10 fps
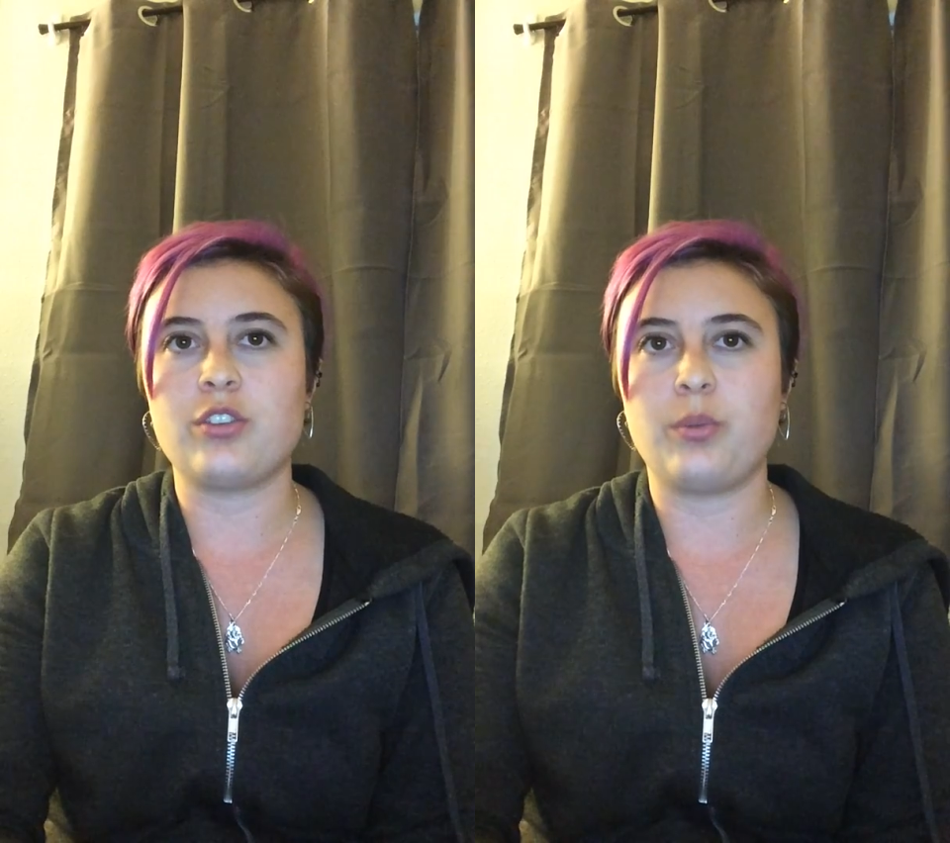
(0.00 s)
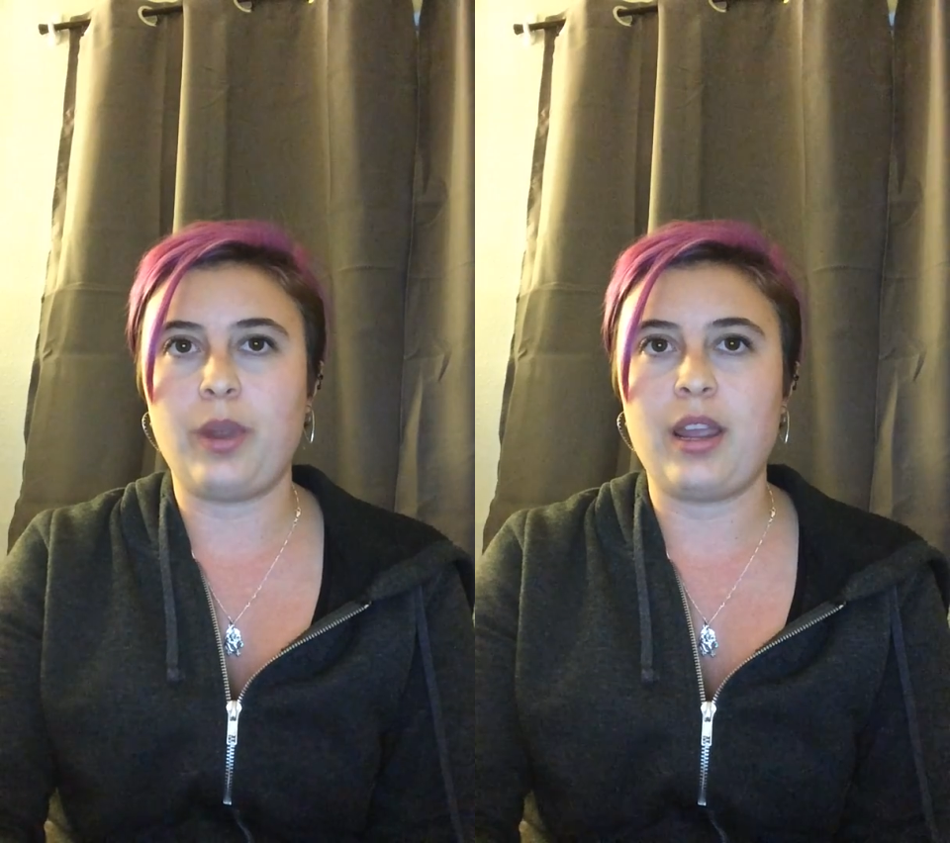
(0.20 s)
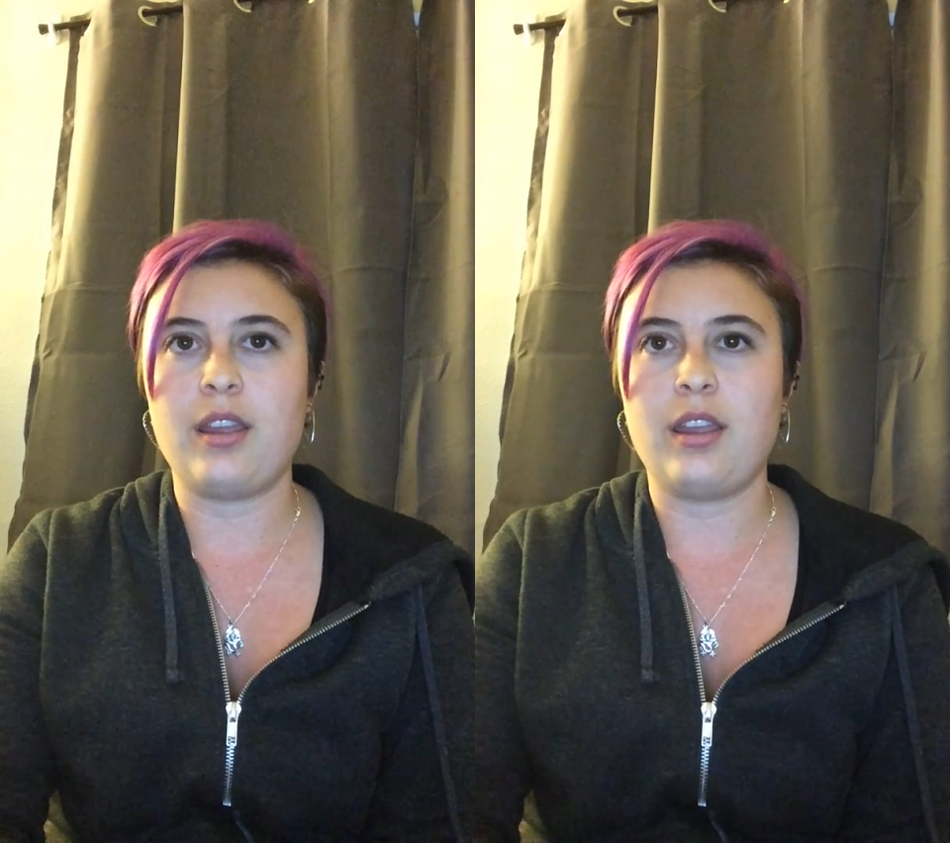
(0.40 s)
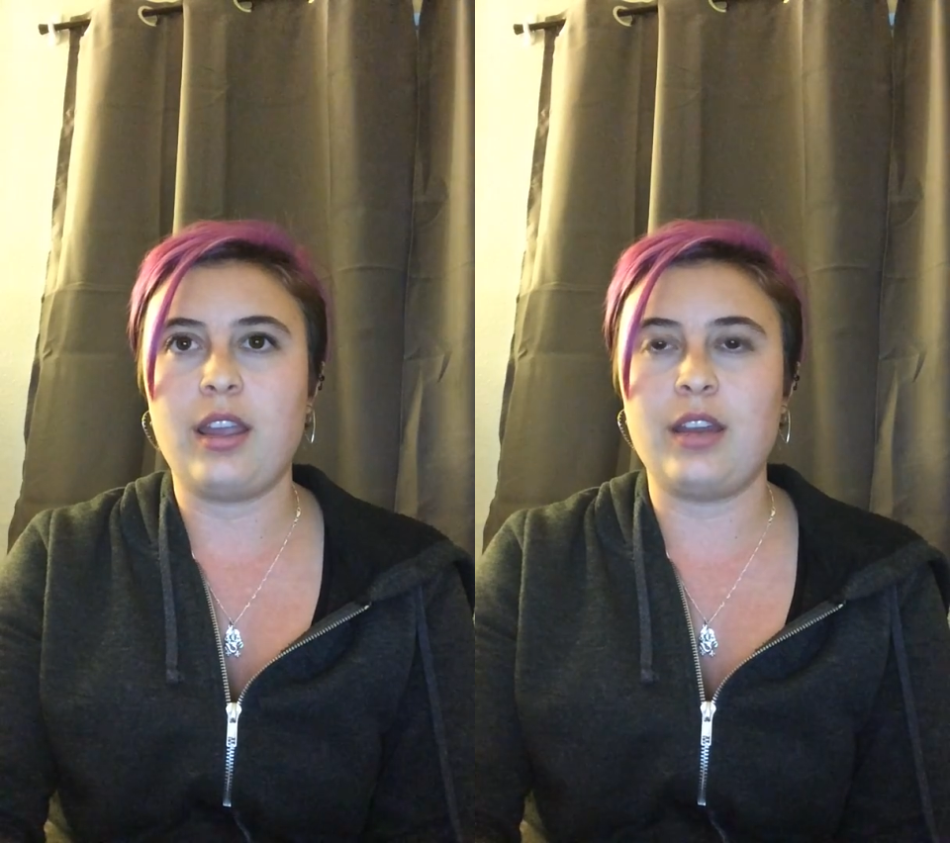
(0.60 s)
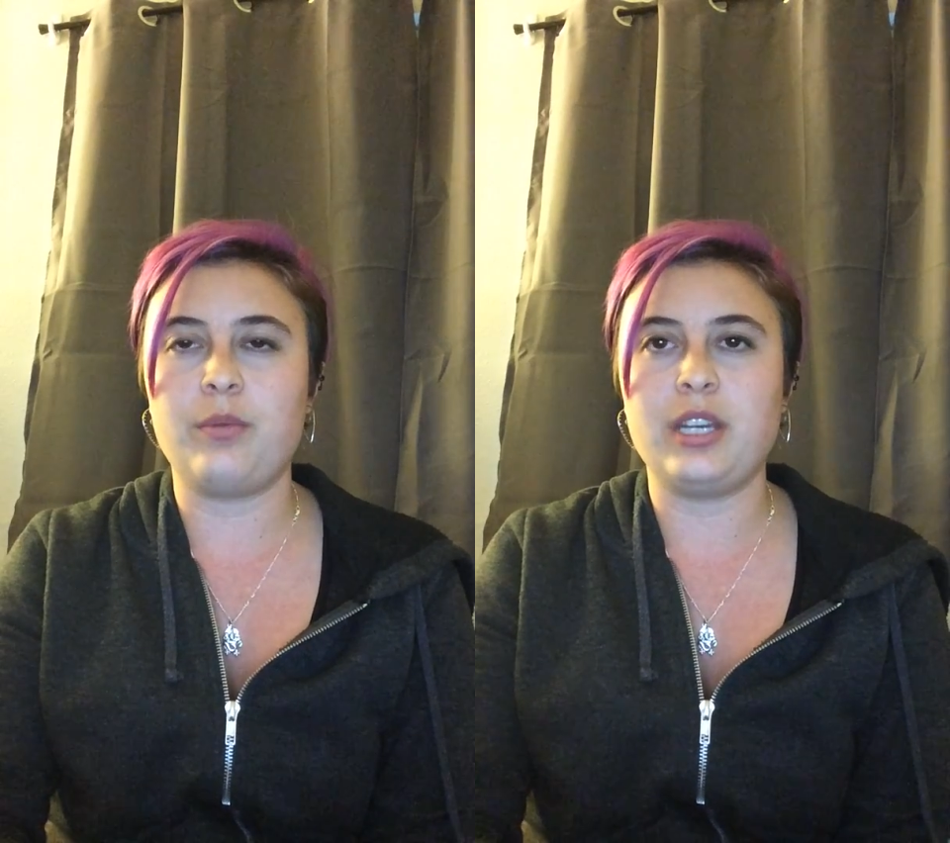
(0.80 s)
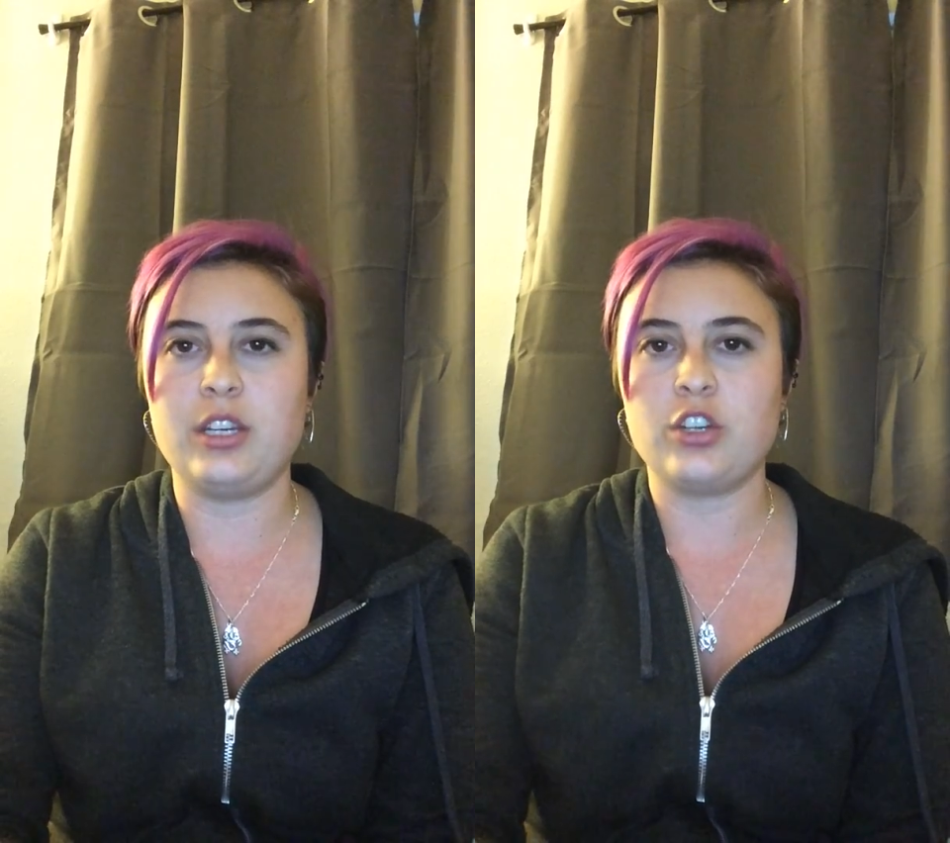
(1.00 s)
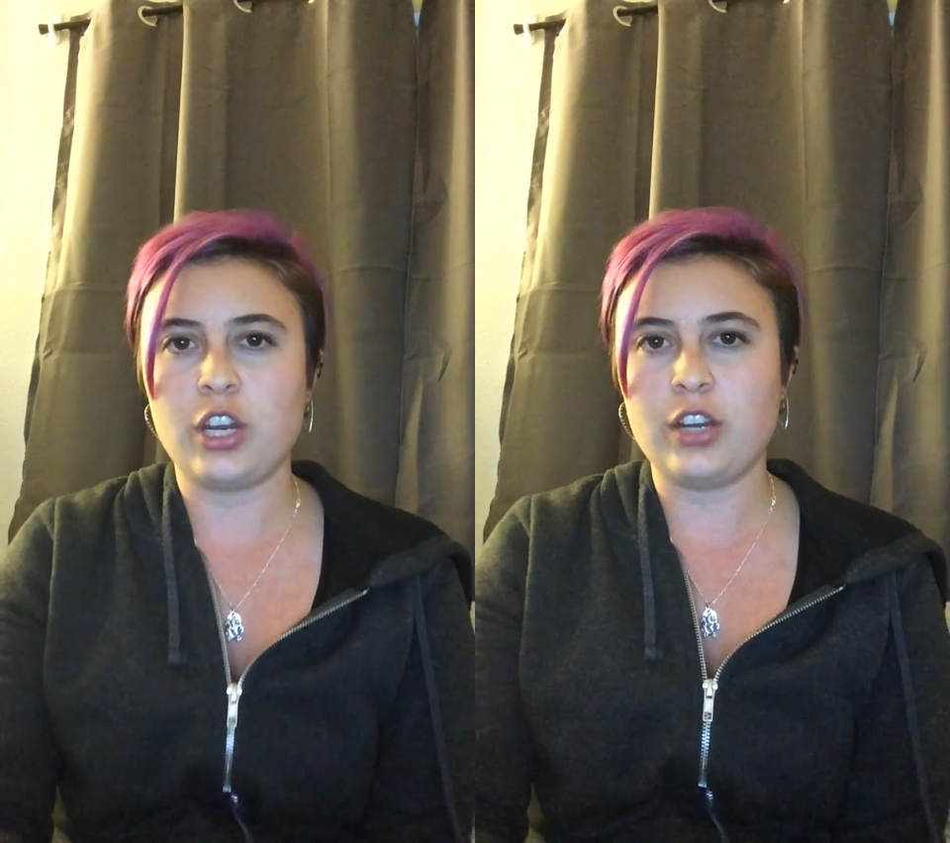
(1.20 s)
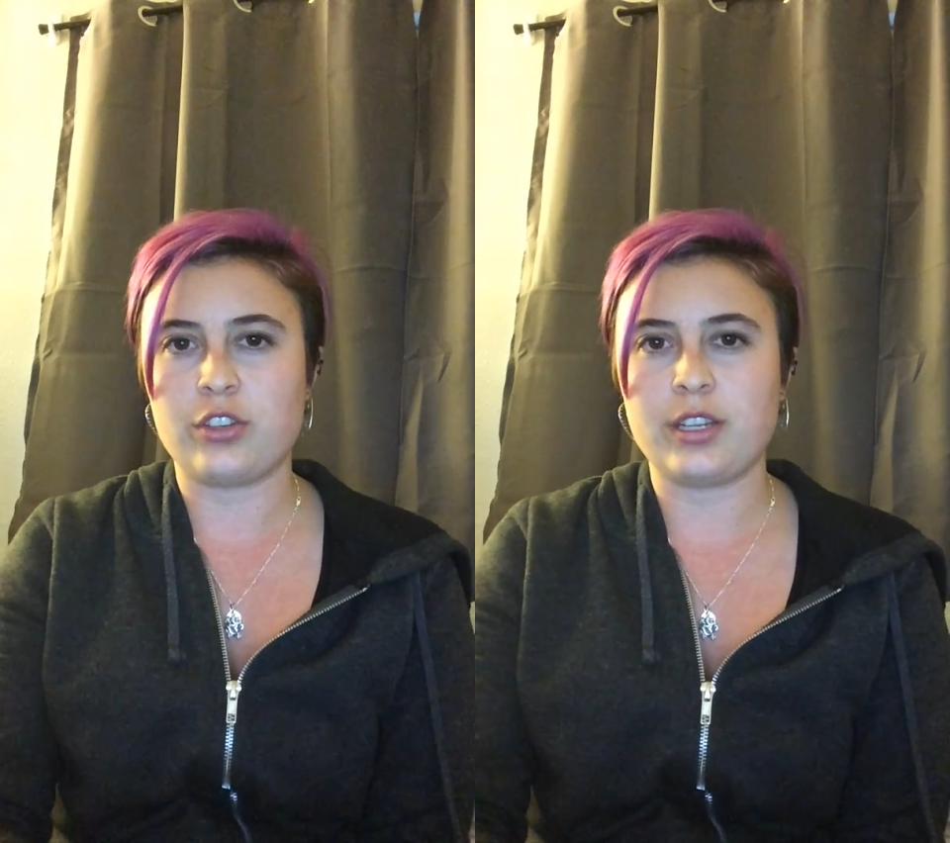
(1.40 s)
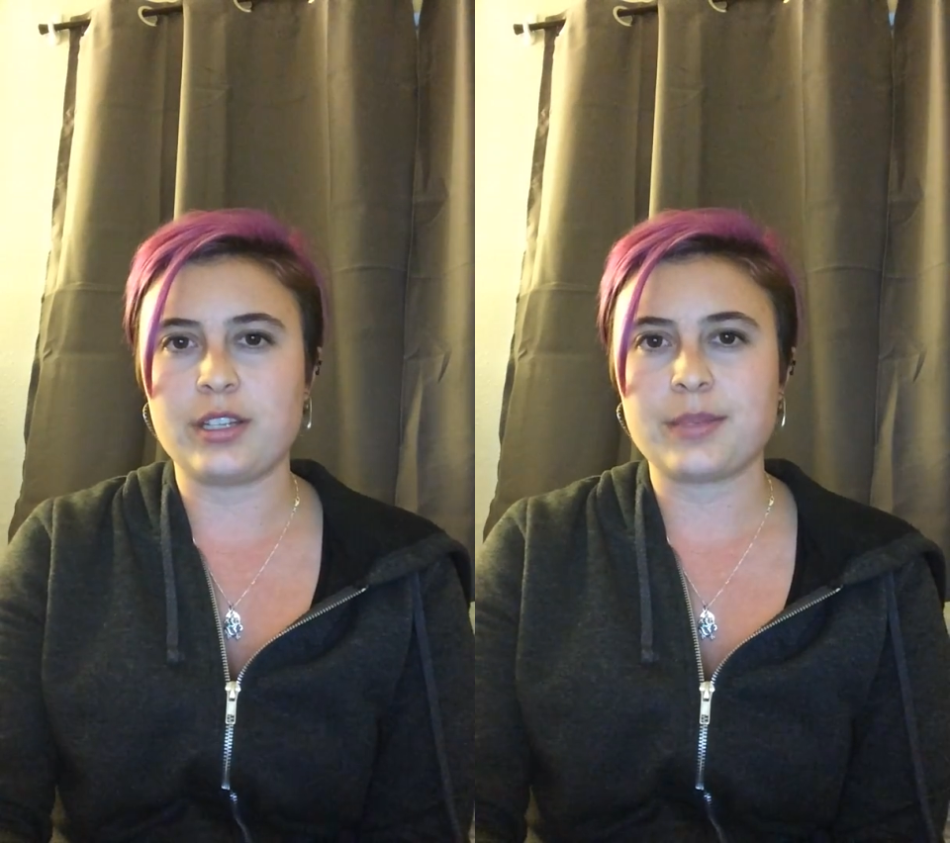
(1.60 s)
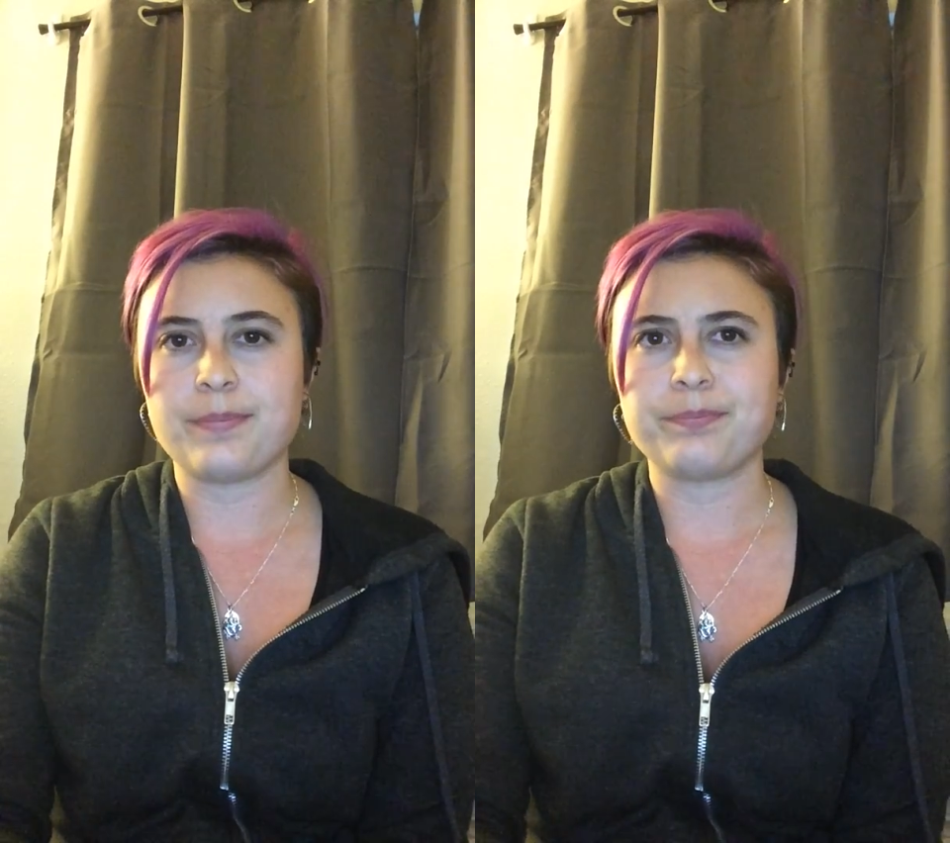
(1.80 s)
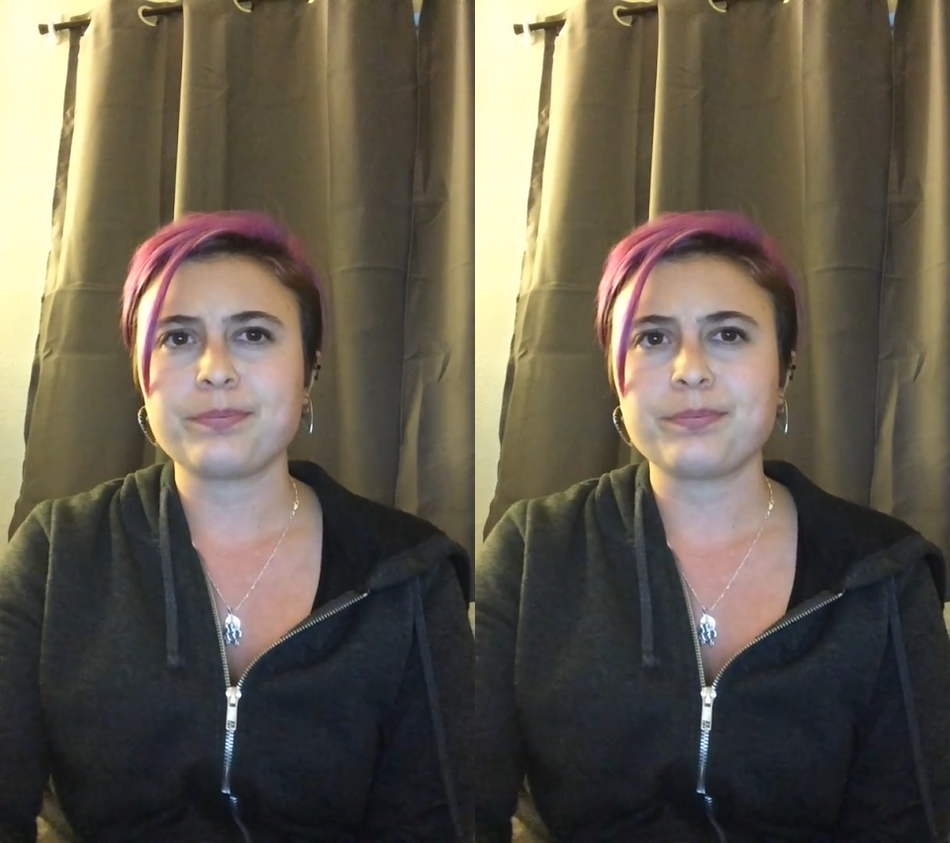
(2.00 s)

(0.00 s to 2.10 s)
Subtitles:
this.